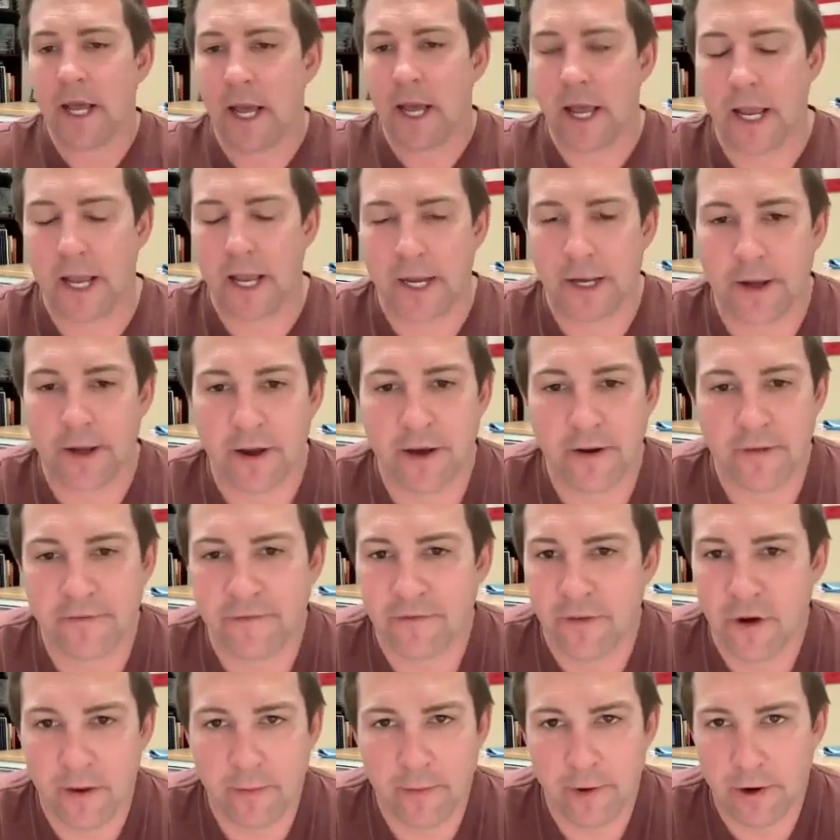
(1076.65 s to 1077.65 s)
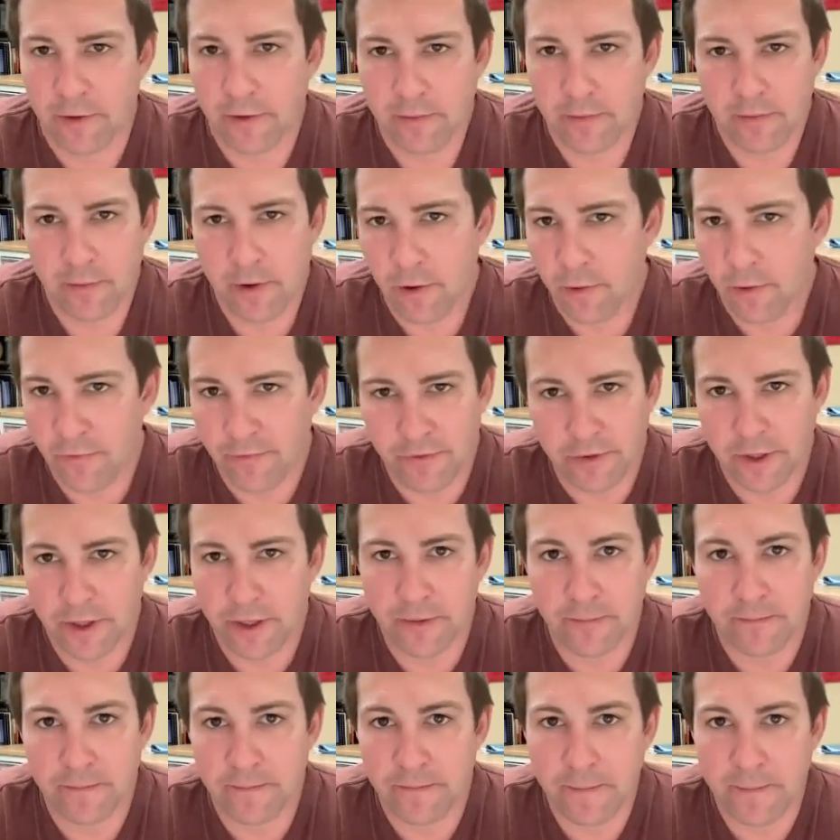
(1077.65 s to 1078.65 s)
And farmer,
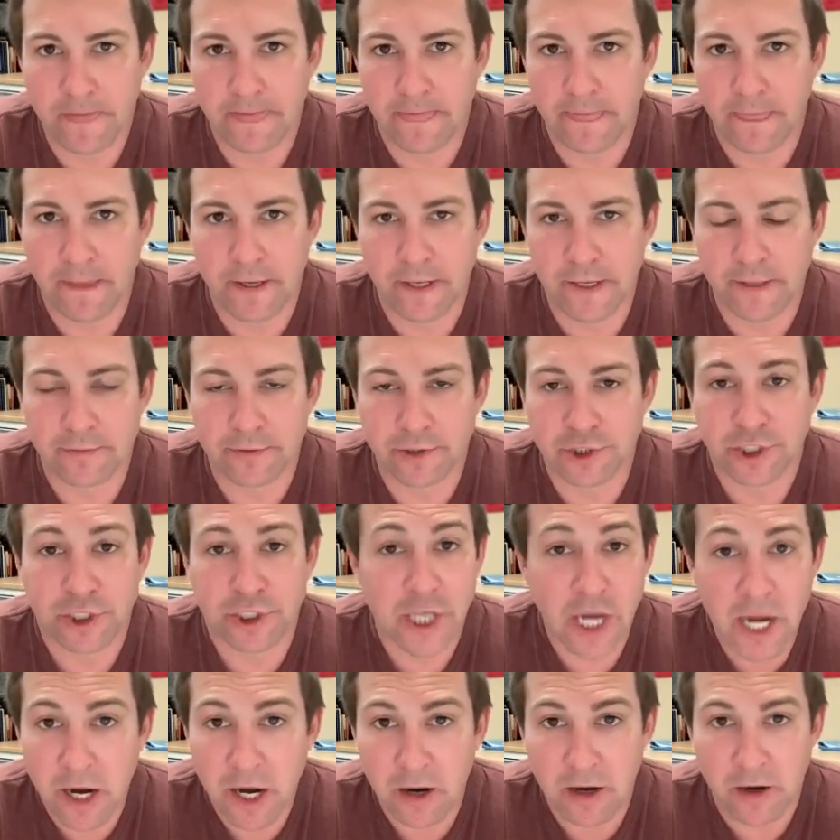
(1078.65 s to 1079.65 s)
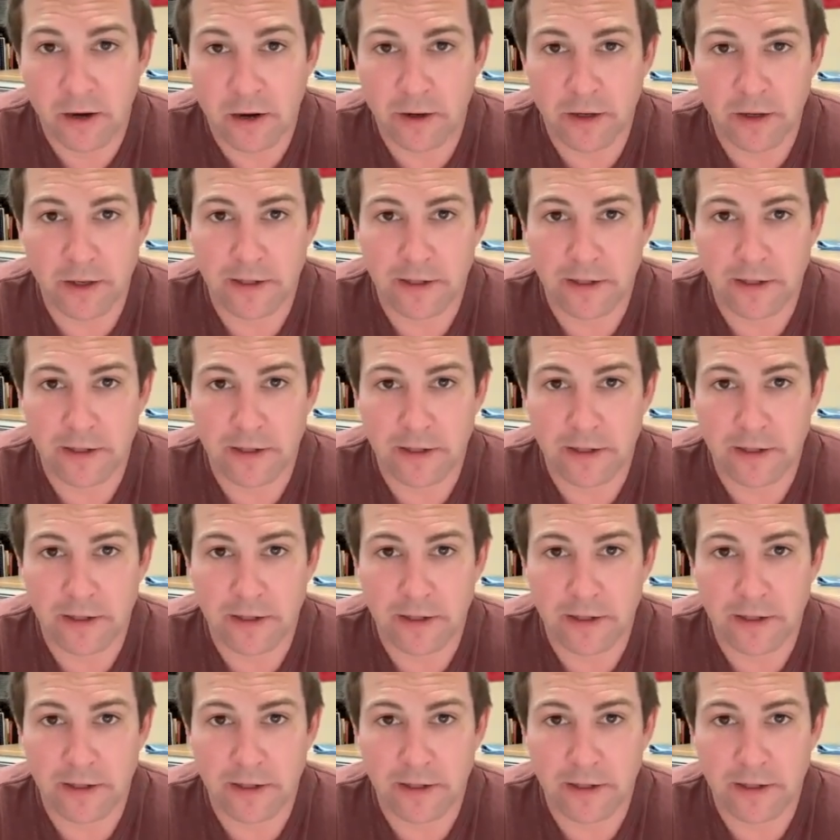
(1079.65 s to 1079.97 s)
hopefully the share